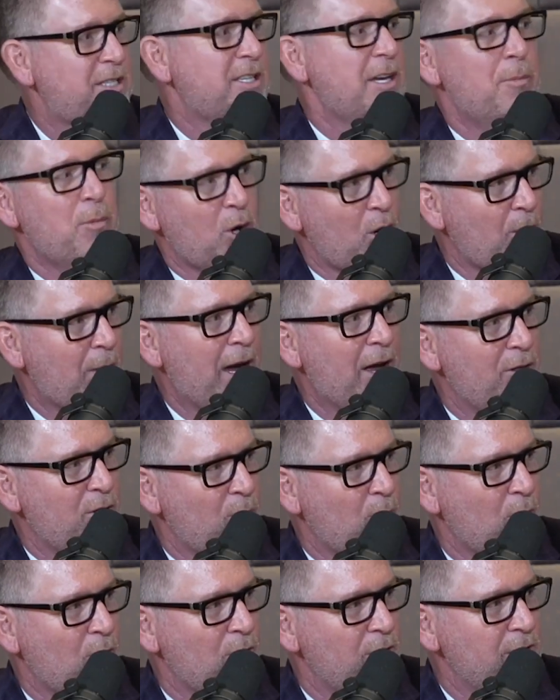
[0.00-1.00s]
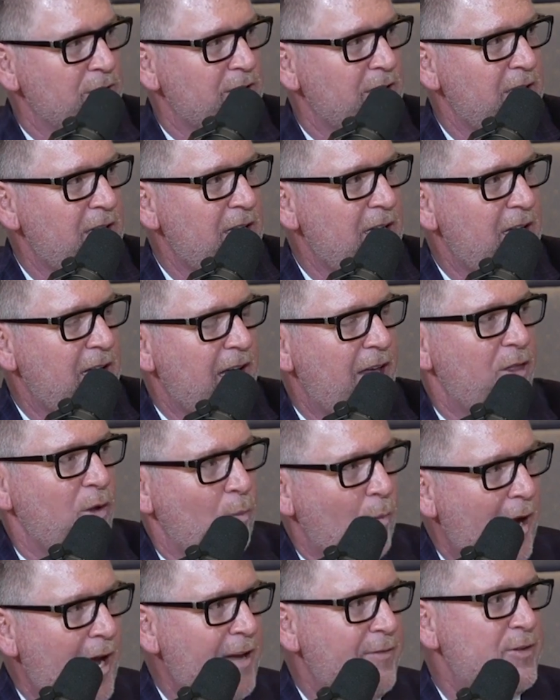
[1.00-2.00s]
somewhere around the world, and the
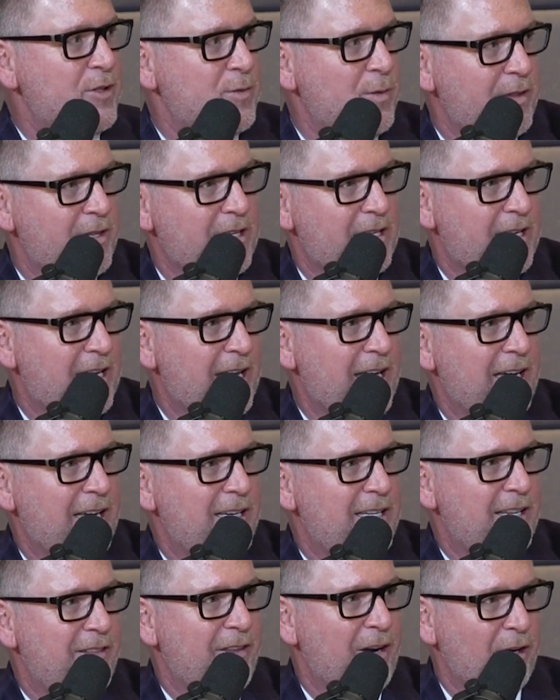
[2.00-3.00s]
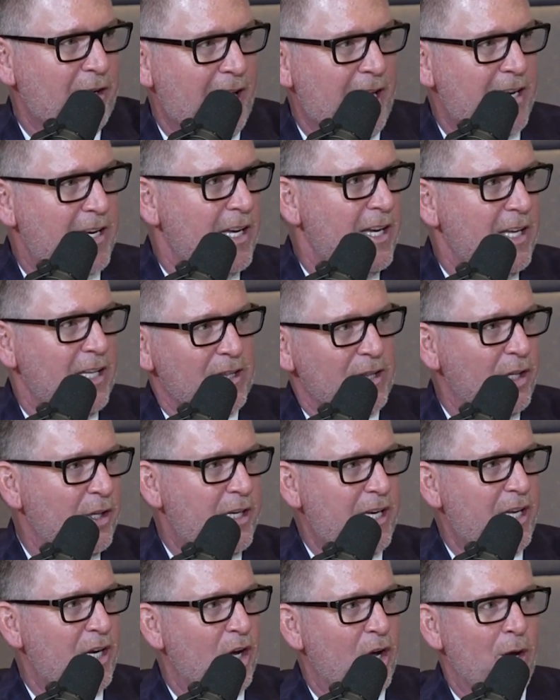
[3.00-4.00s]
wife is with the kid and they're like
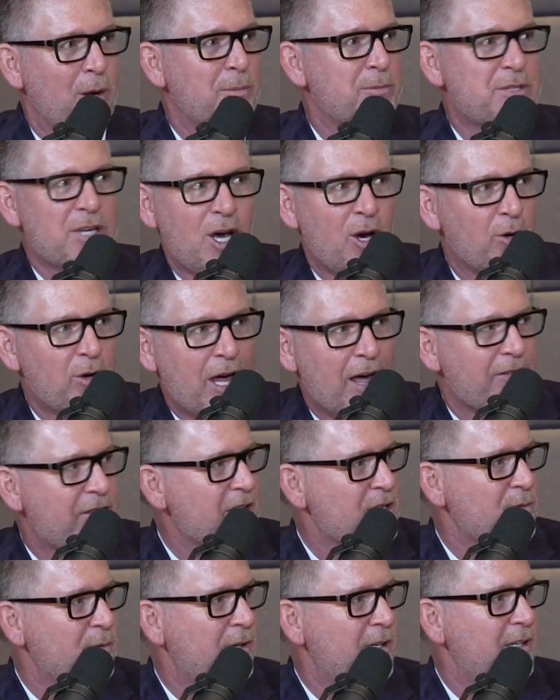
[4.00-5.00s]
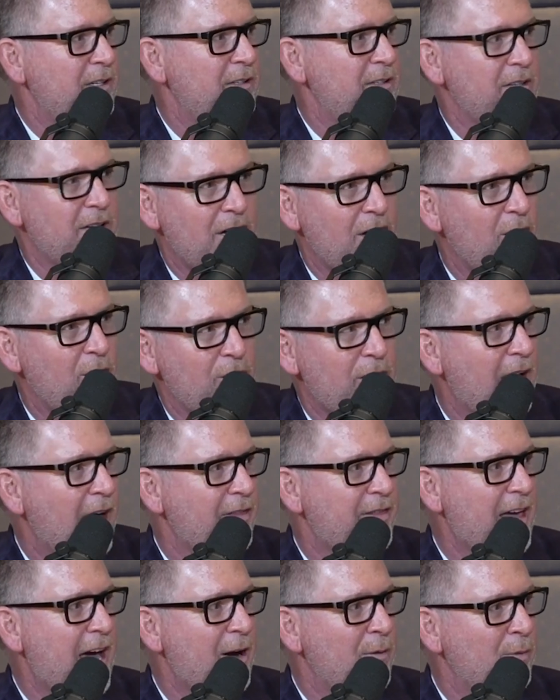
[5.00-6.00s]
looking at homes. Oh, not this one. Oh,
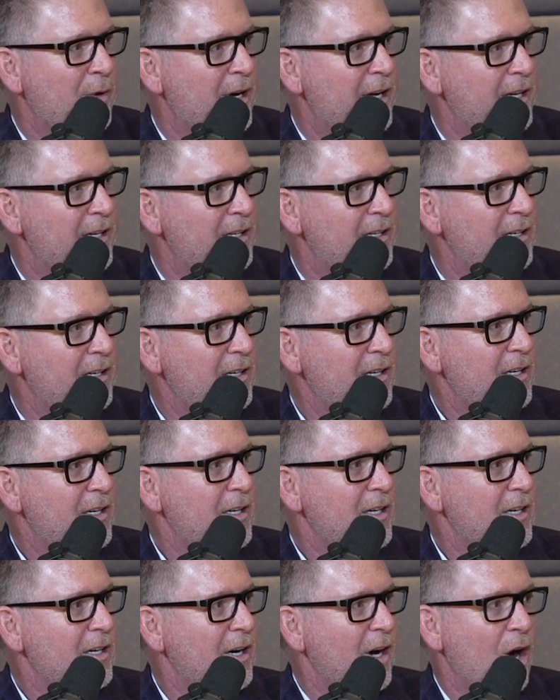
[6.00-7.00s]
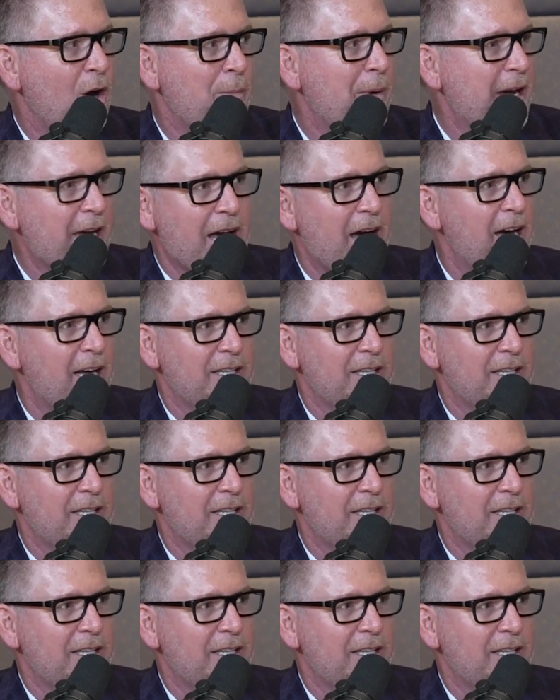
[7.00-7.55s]
not that one. Oh my God,